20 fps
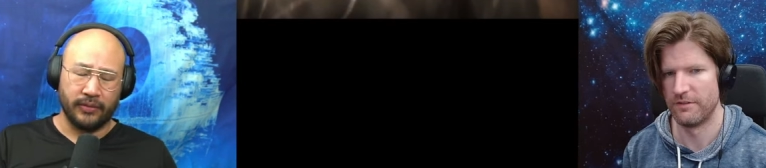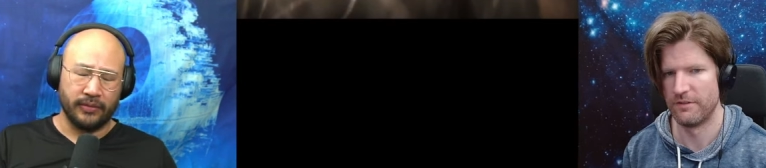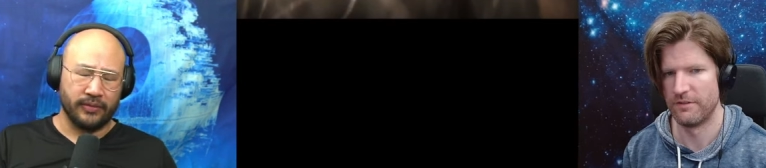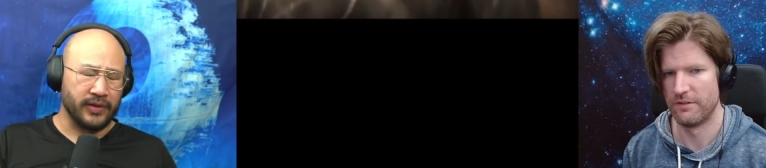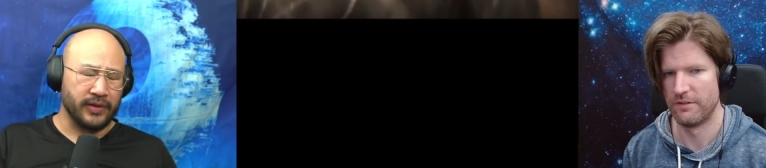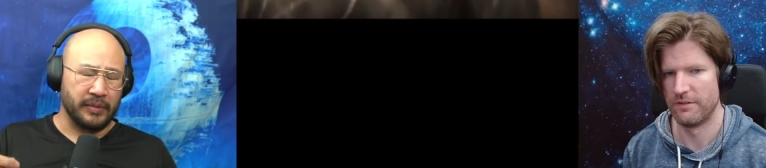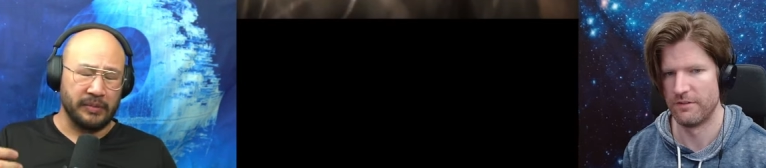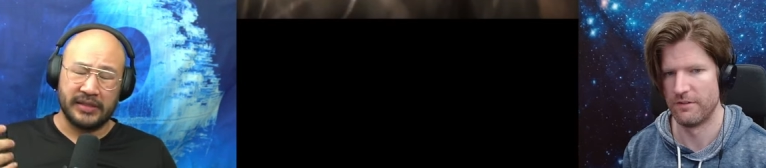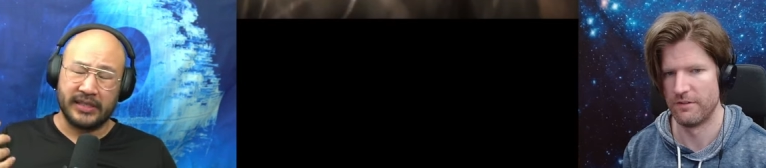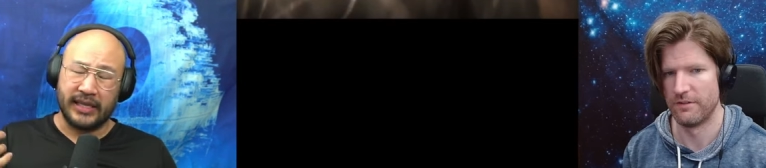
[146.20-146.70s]
Speaker 1: some
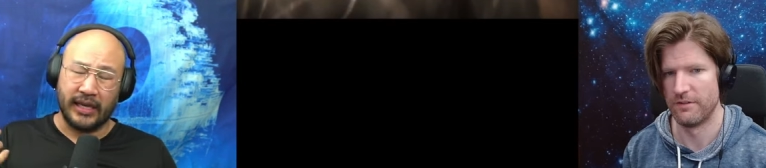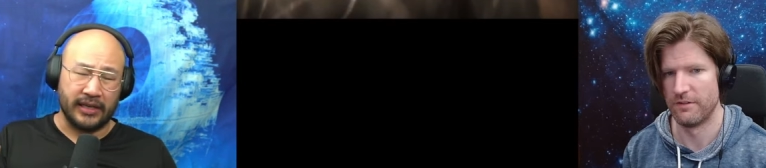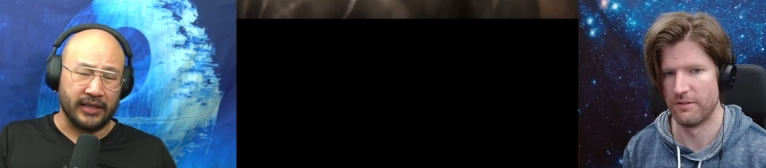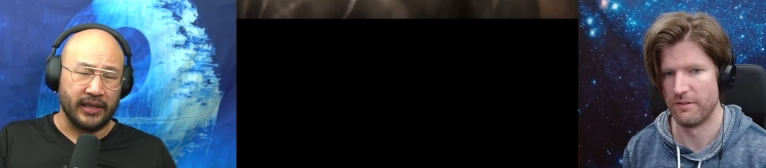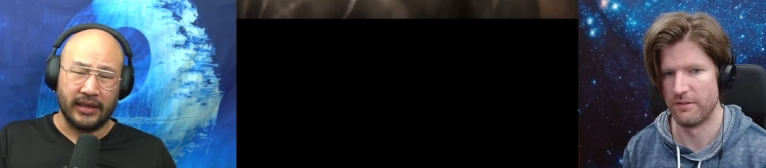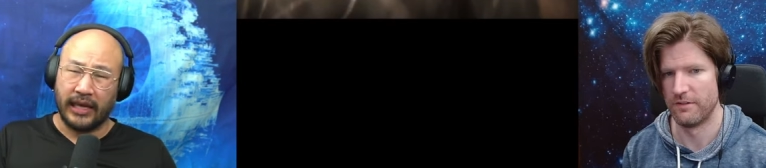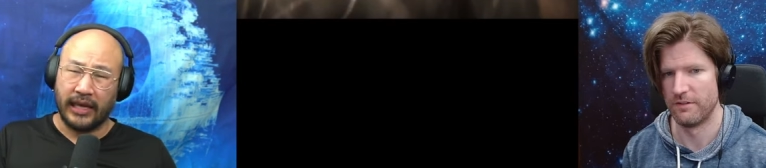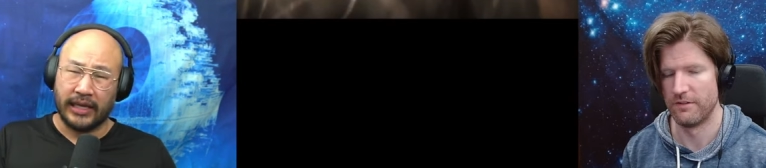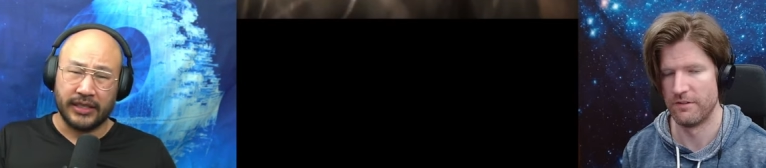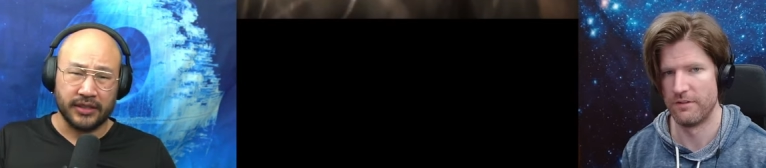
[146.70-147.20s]

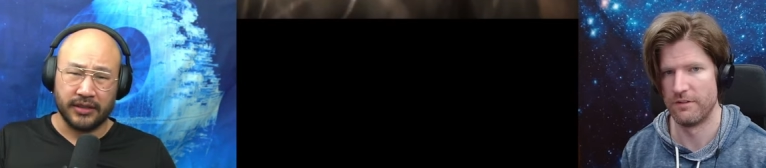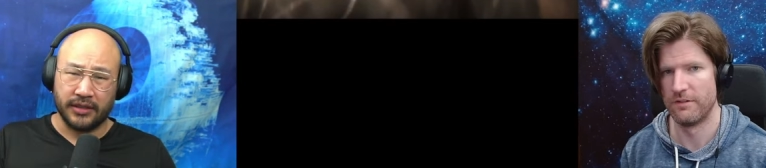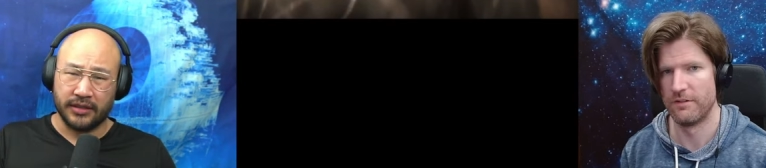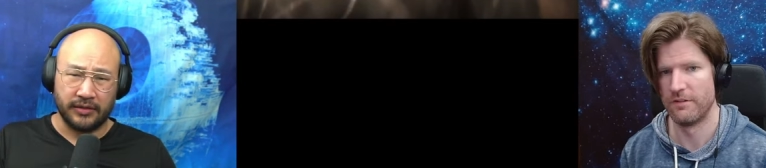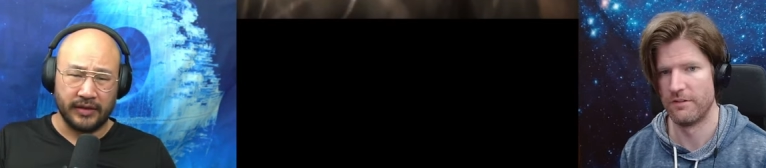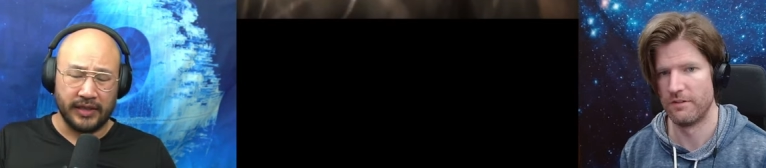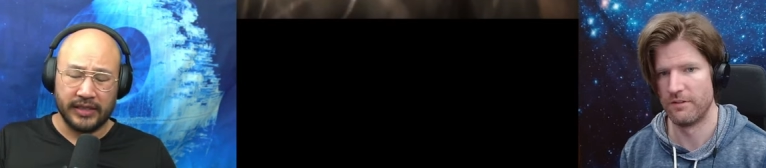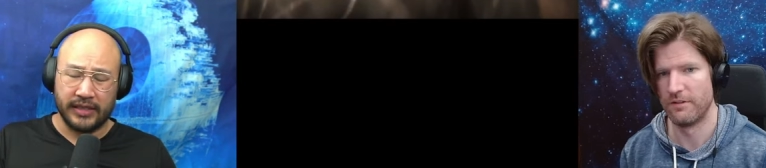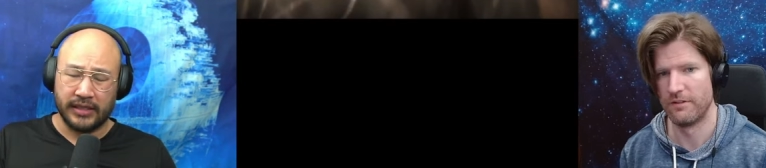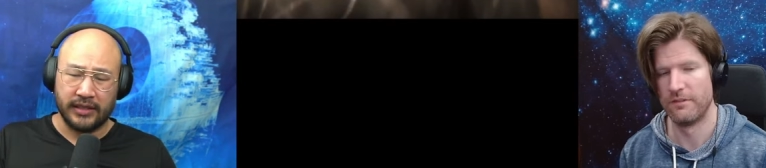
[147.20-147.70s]
technological
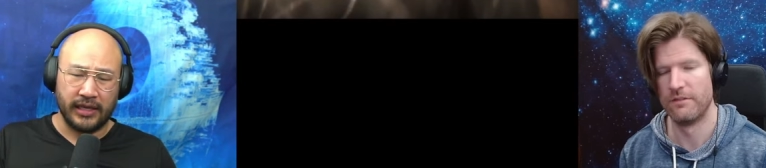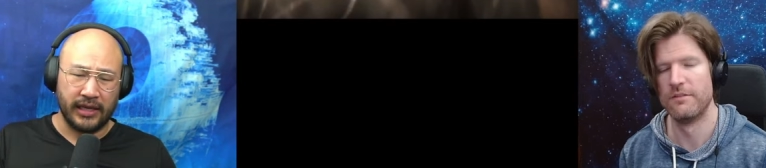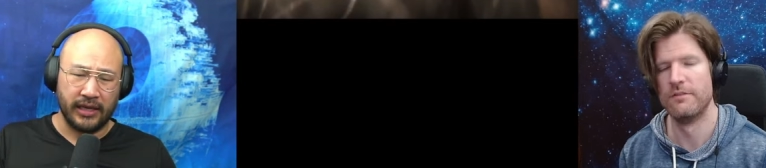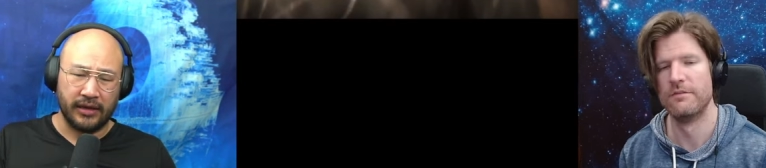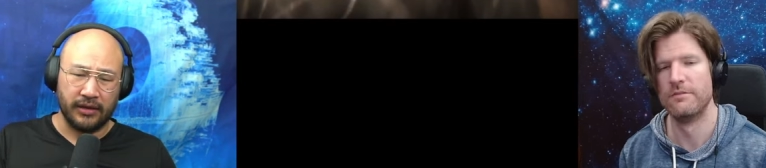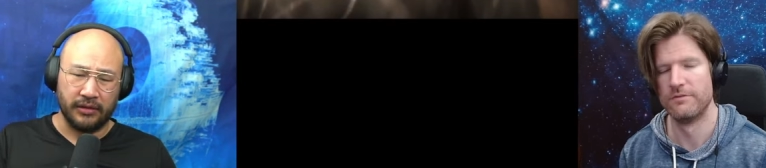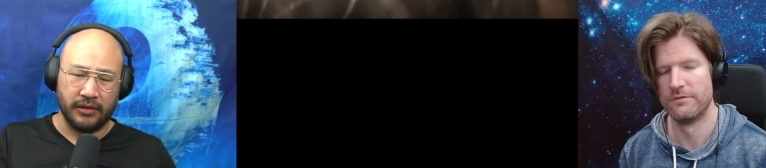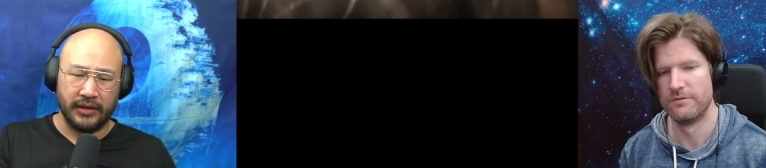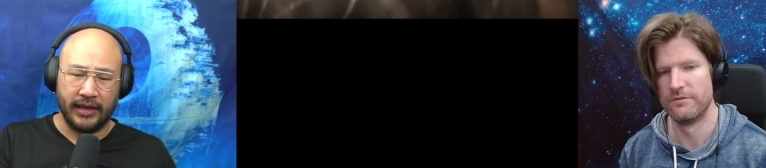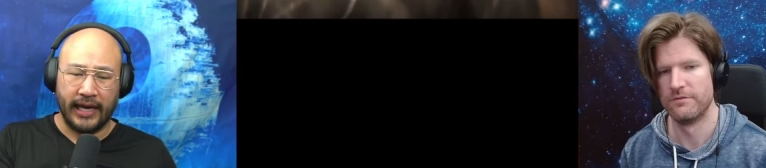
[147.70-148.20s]
reason, you can
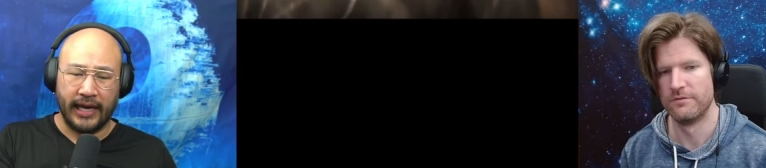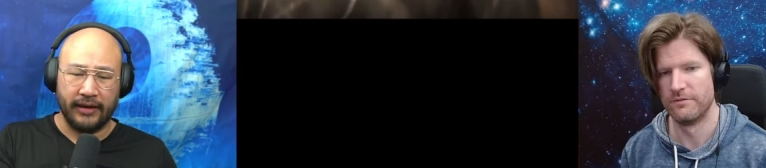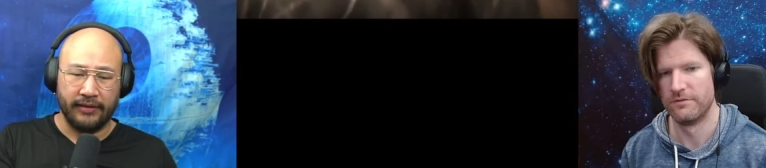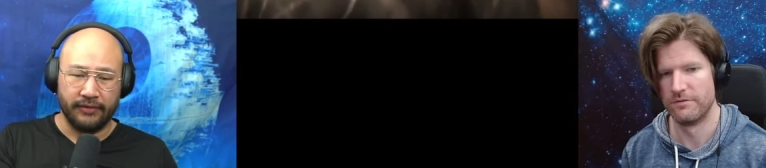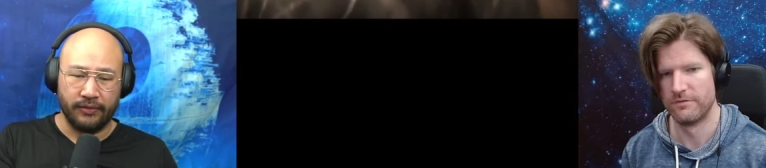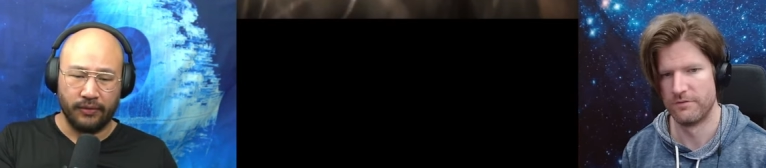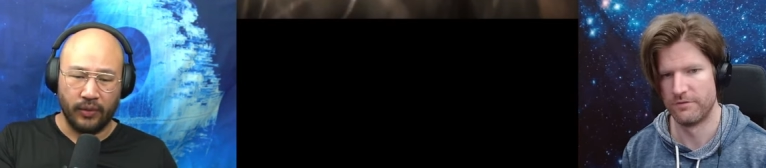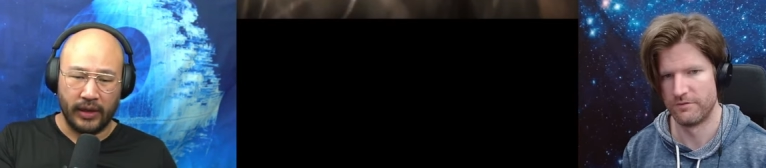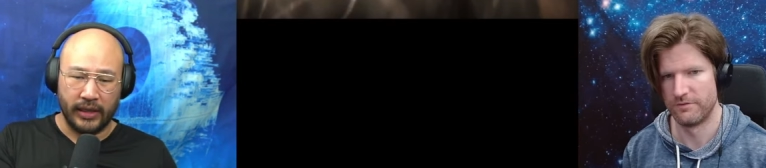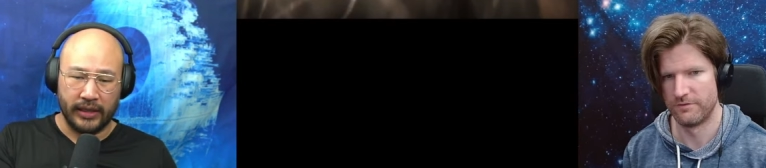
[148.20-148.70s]
only have
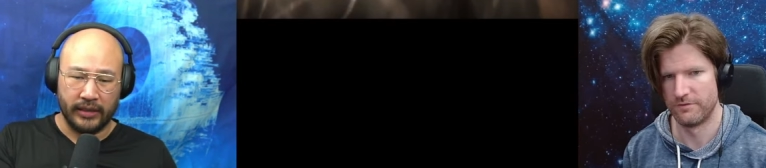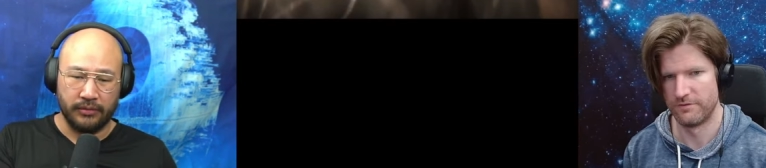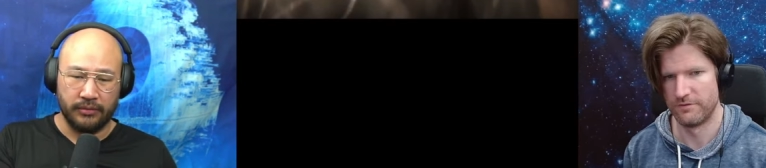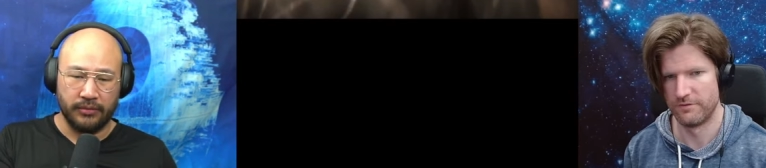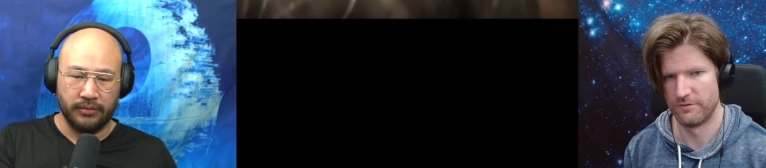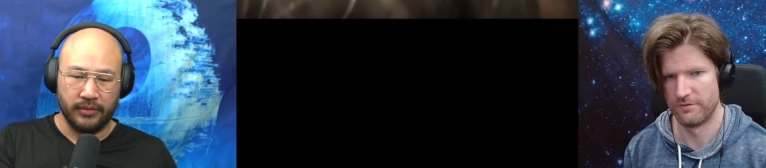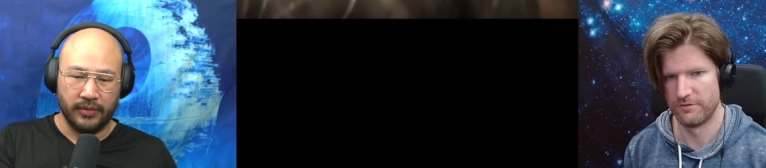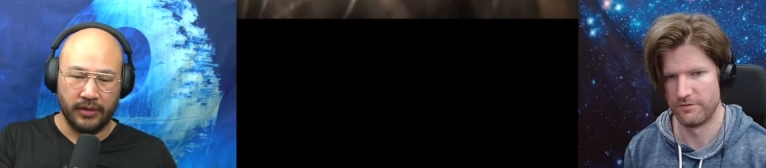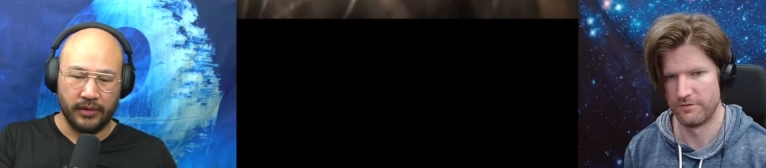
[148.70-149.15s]
one